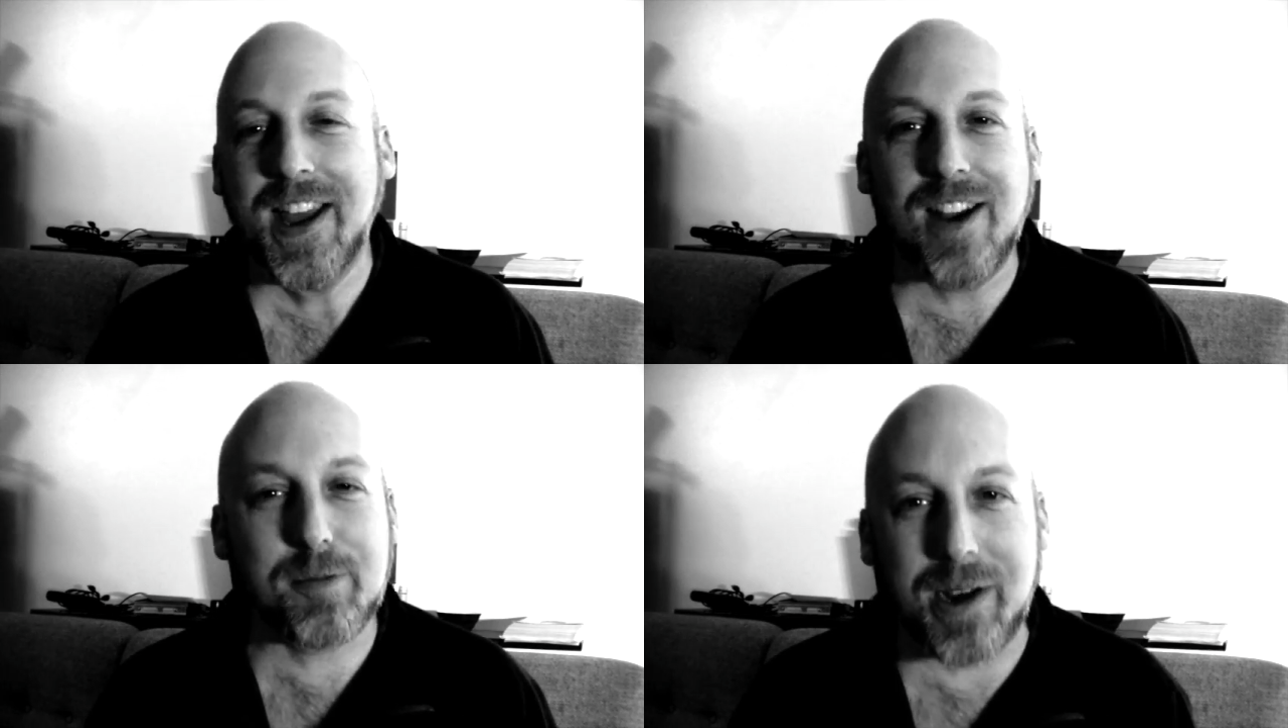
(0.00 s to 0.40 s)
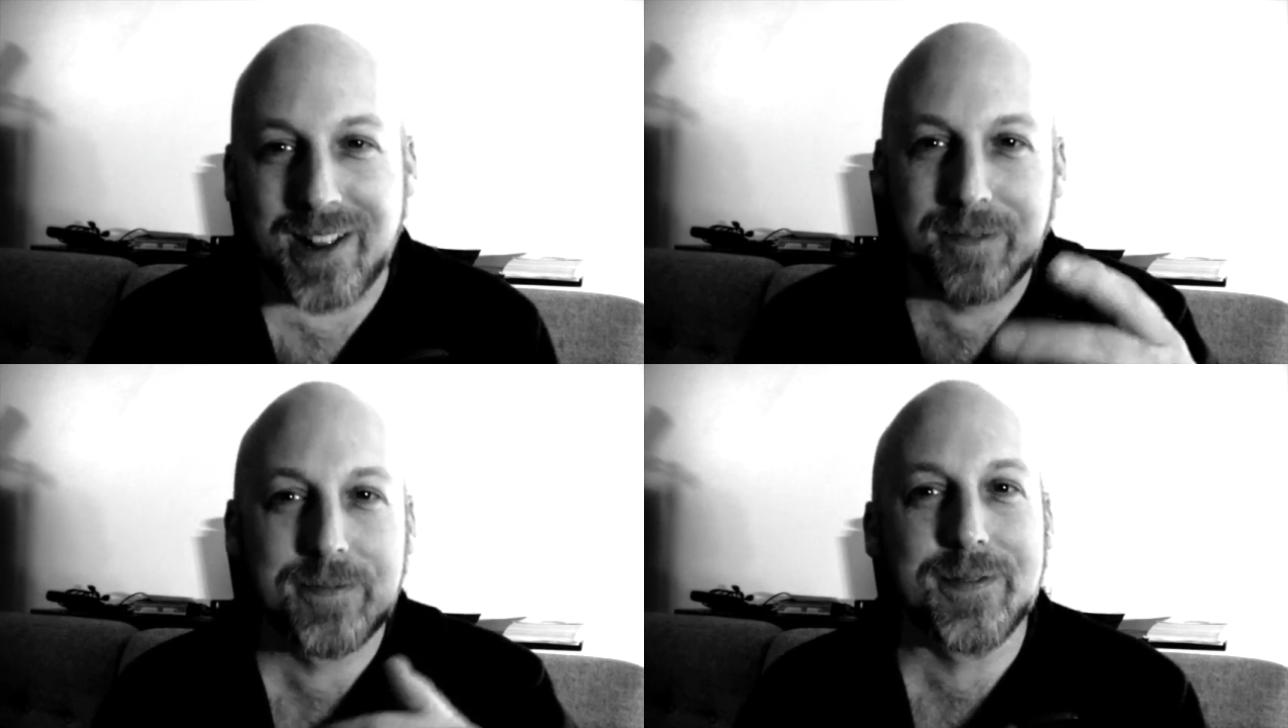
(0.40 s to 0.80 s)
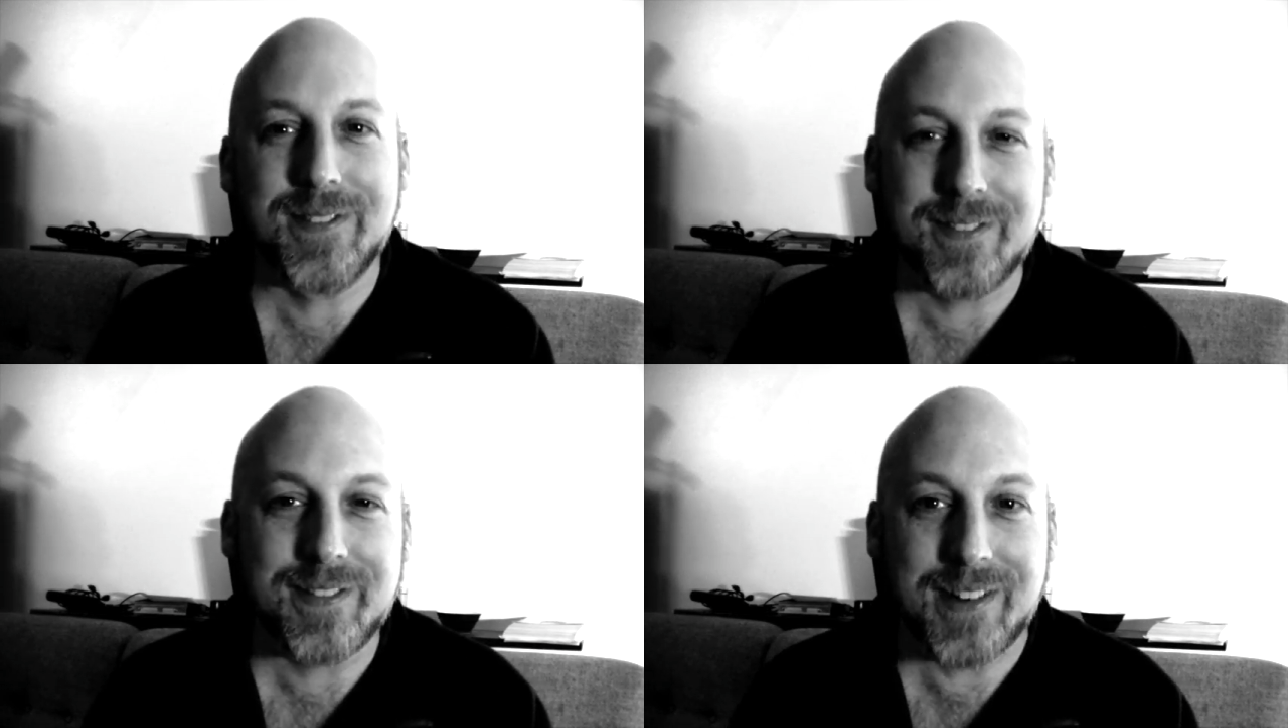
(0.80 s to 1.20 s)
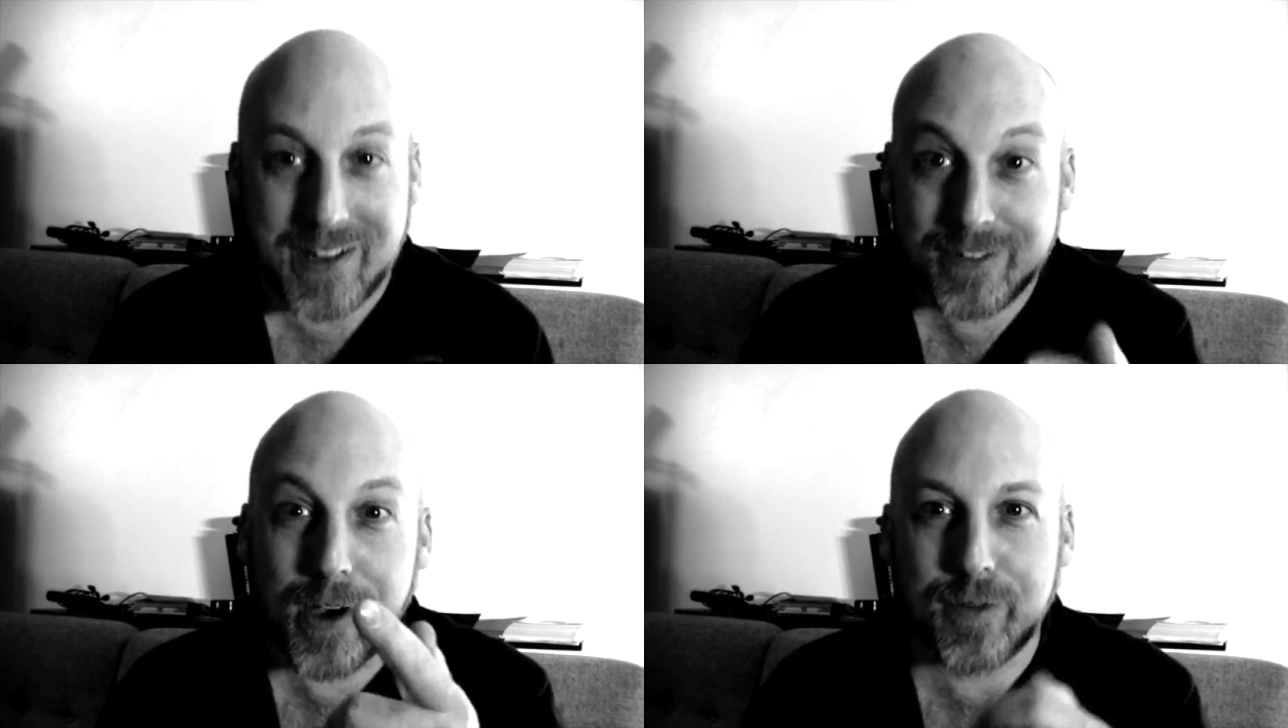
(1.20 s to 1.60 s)
Hey everybody,
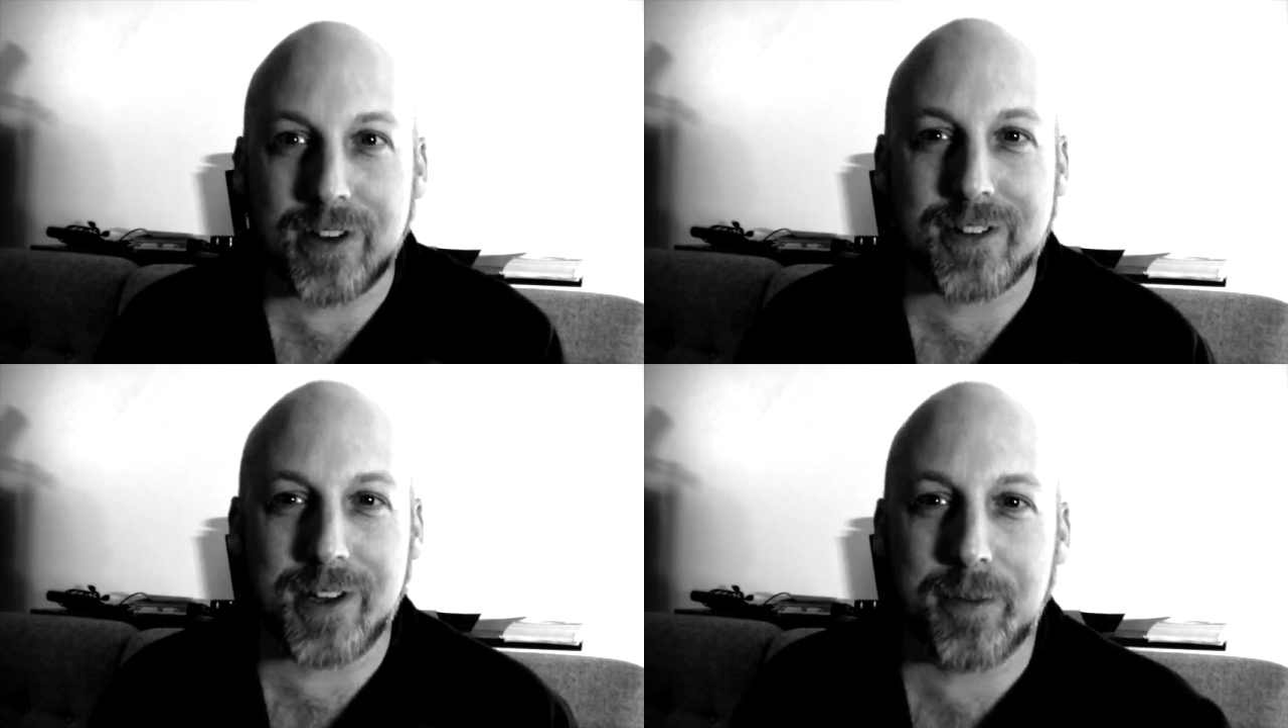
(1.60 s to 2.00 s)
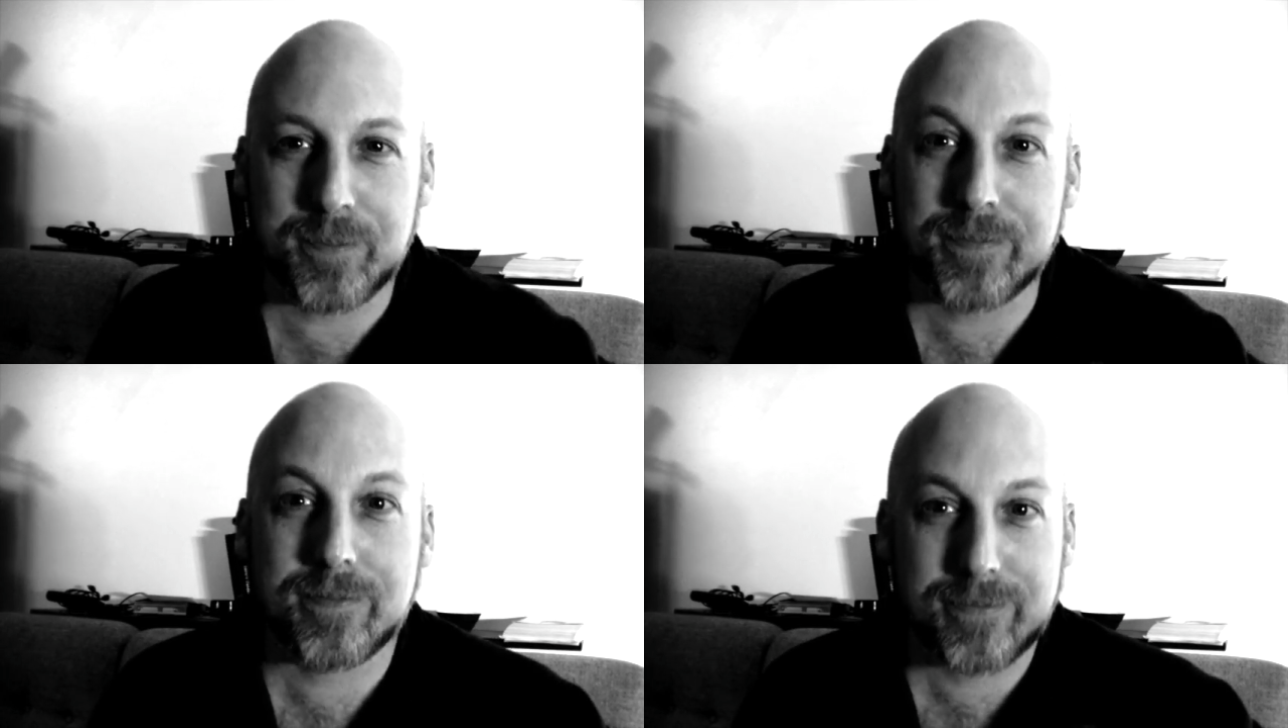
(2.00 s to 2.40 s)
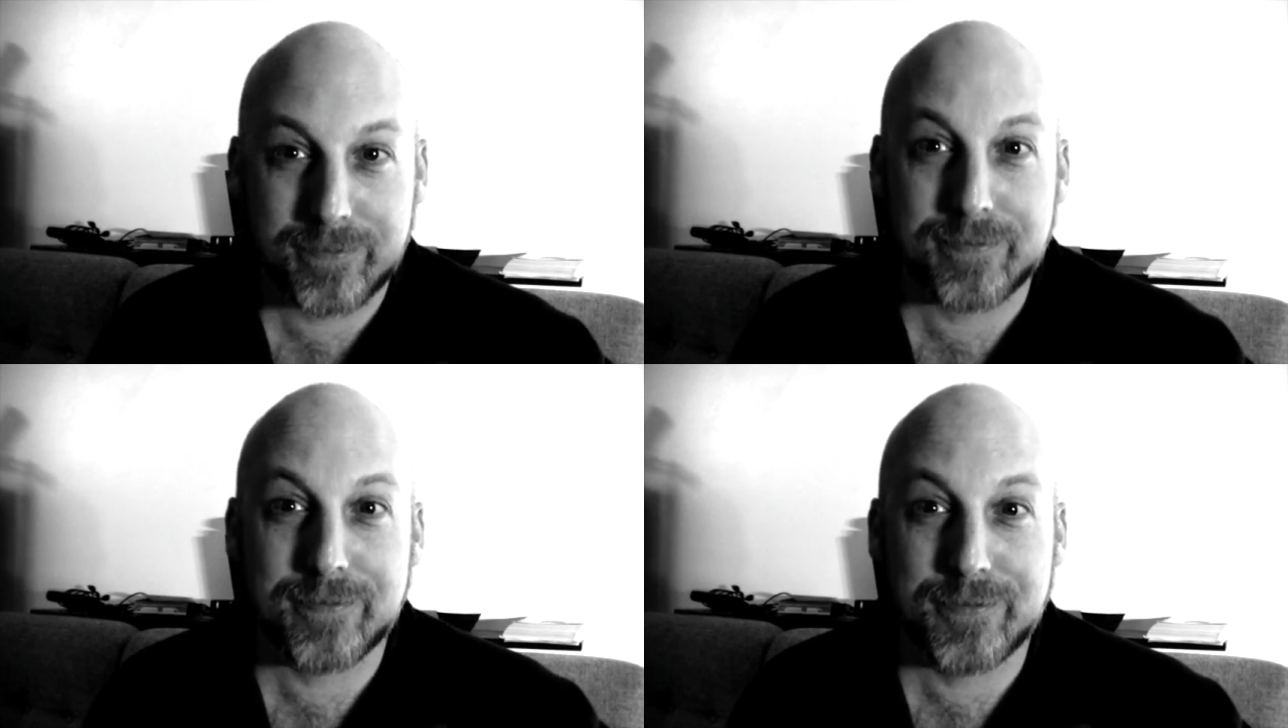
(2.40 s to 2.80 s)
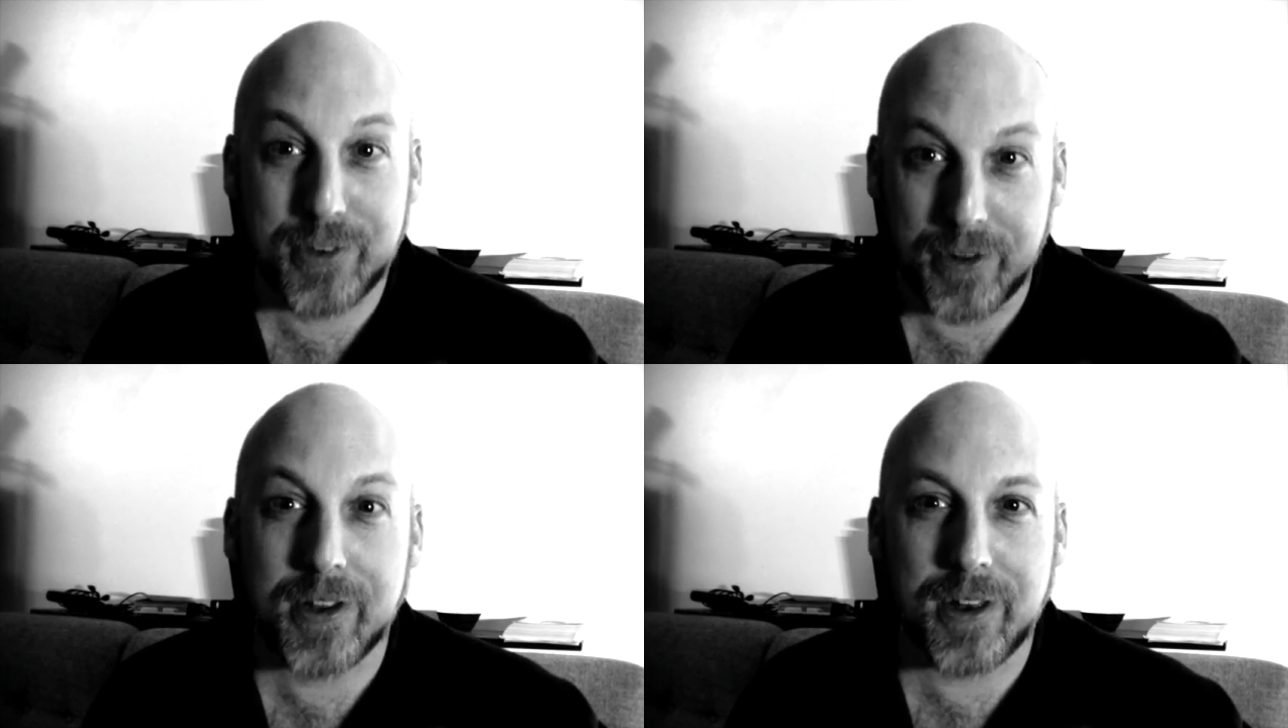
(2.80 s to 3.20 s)
it's obviously
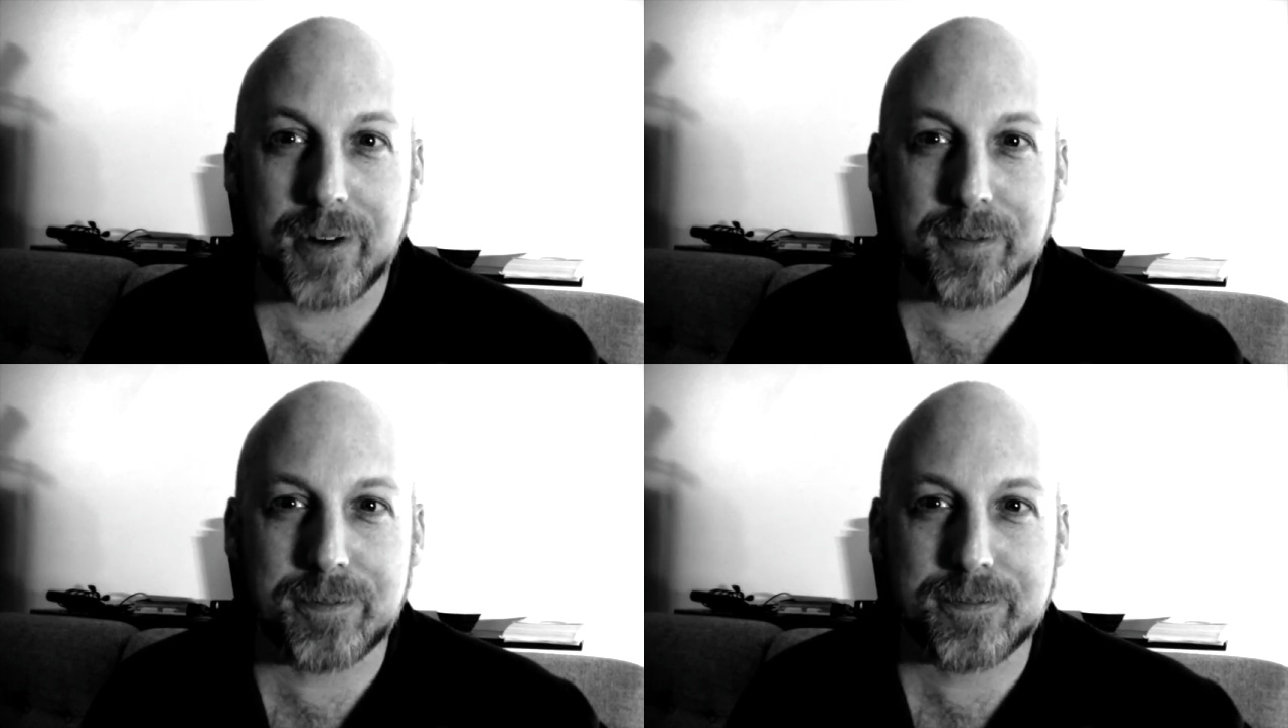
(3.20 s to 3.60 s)
John the Other.